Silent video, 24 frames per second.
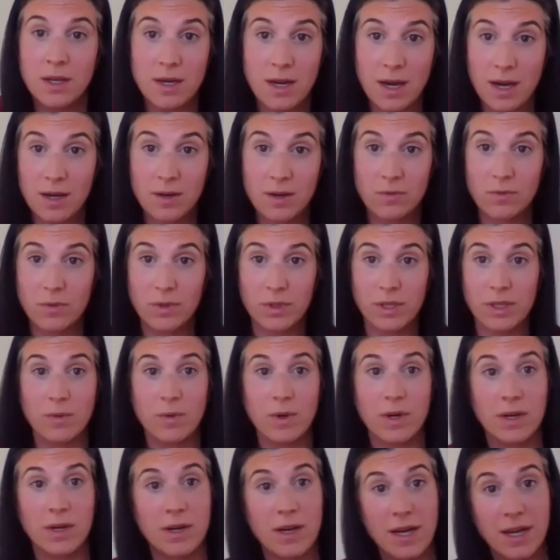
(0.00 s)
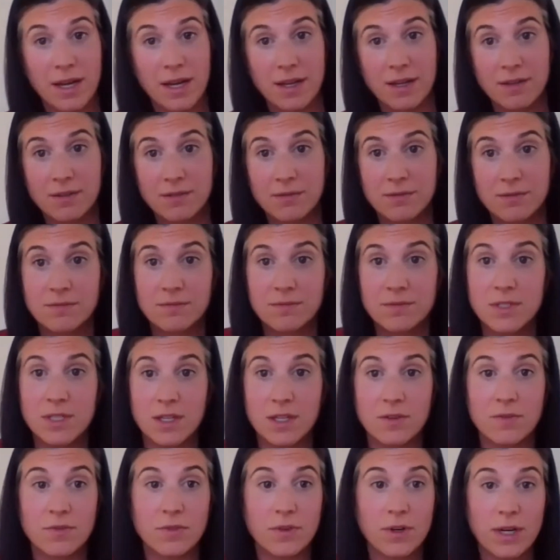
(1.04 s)
not really what I
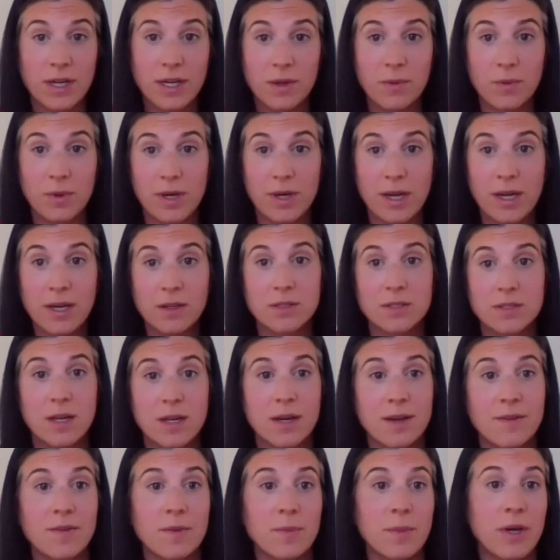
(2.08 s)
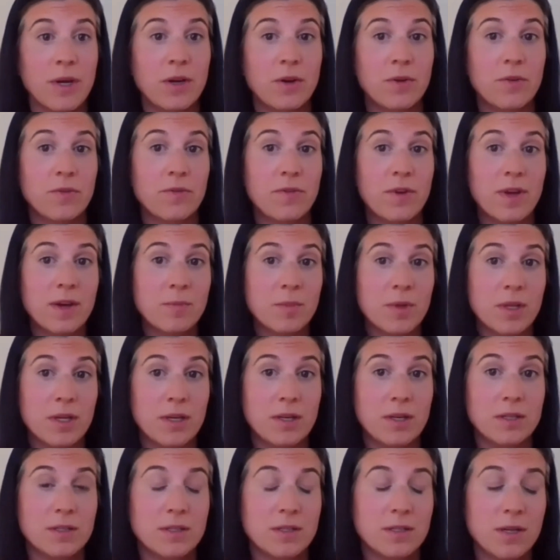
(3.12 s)
did for anyone else, not even my own
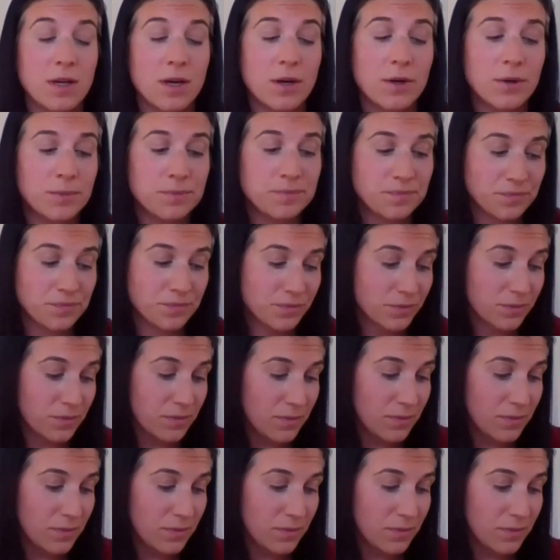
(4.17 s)
family. So